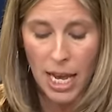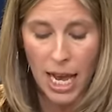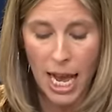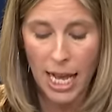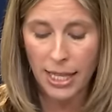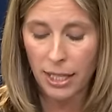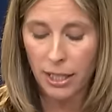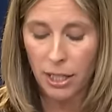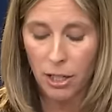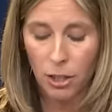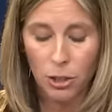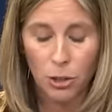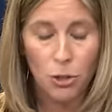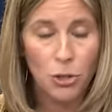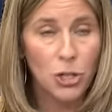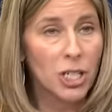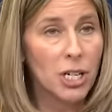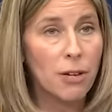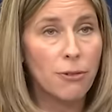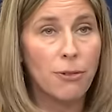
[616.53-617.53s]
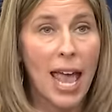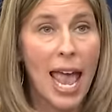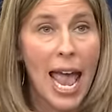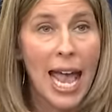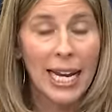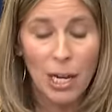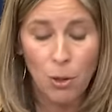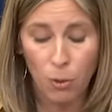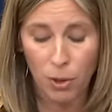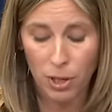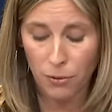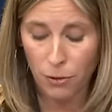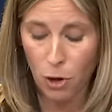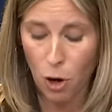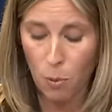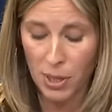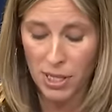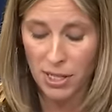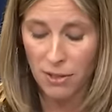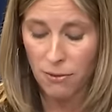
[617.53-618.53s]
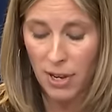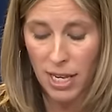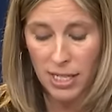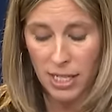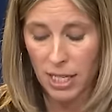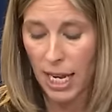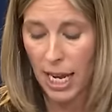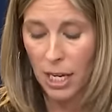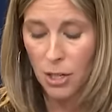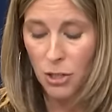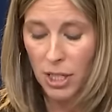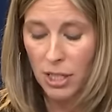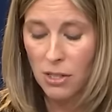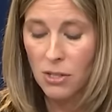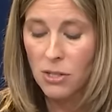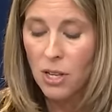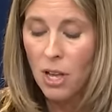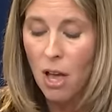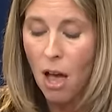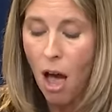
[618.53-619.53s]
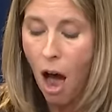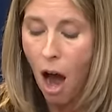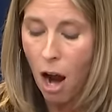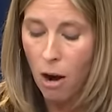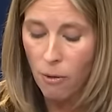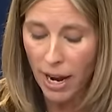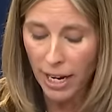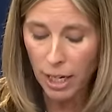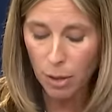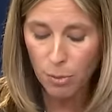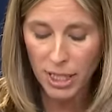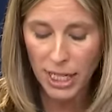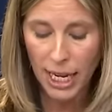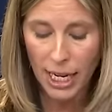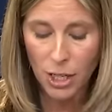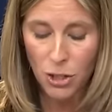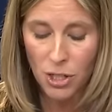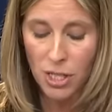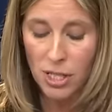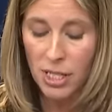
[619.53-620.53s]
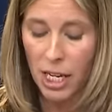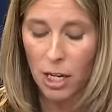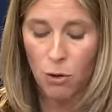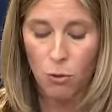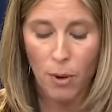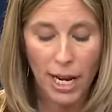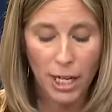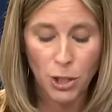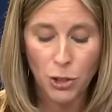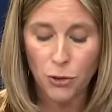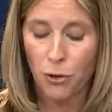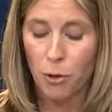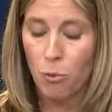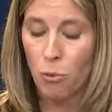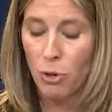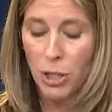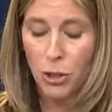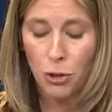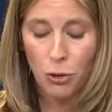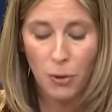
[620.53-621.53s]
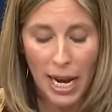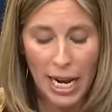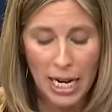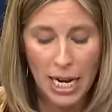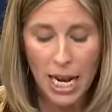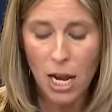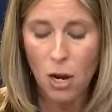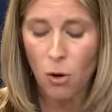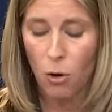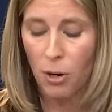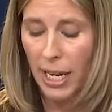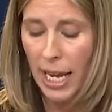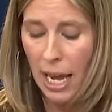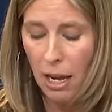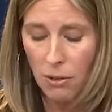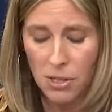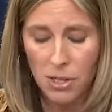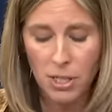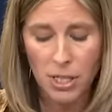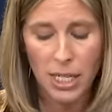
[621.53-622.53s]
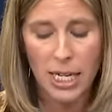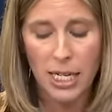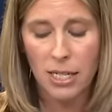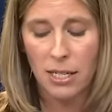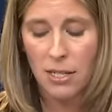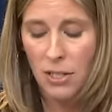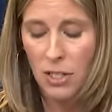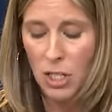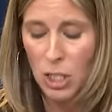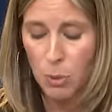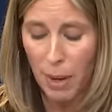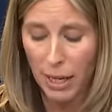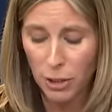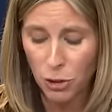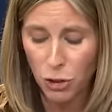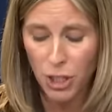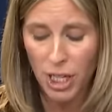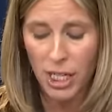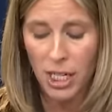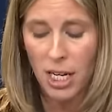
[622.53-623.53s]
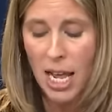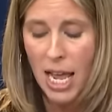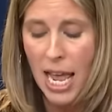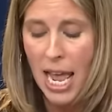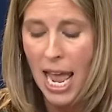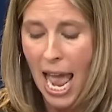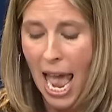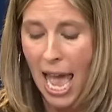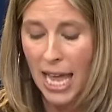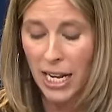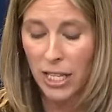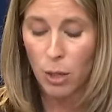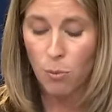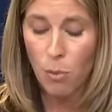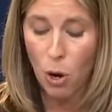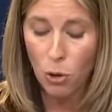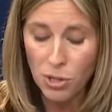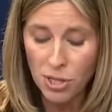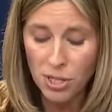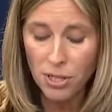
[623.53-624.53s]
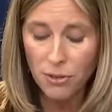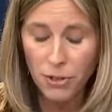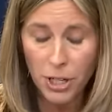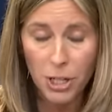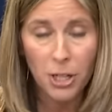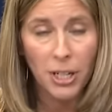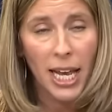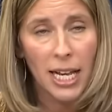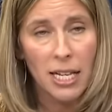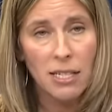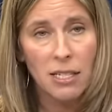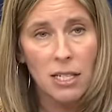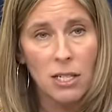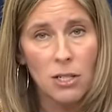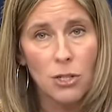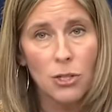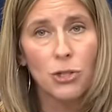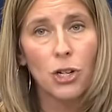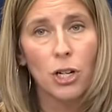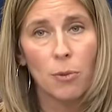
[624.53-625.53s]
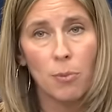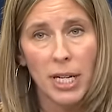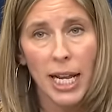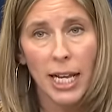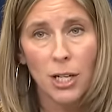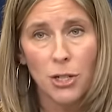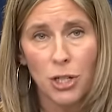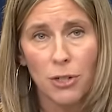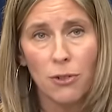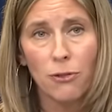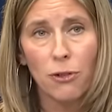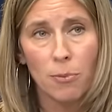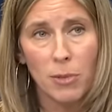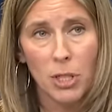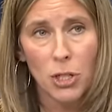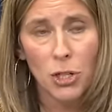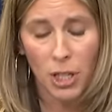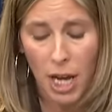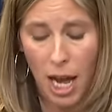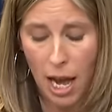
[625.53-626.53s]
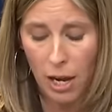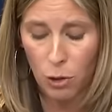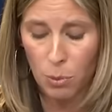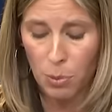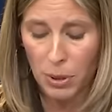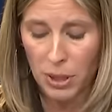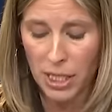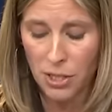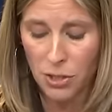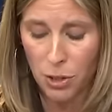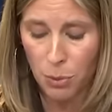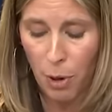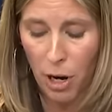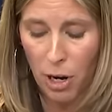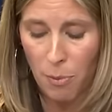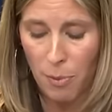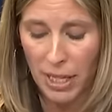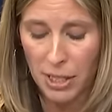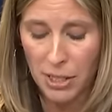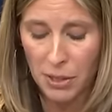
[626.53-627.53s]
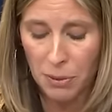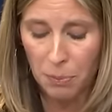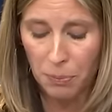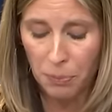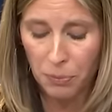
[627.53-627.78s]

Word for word: At the conclusion of any one of COPA's investigations, our recommendations can range from retraining or counseling to suspension, and in the most severe cases, termination from the Chicago Police Department.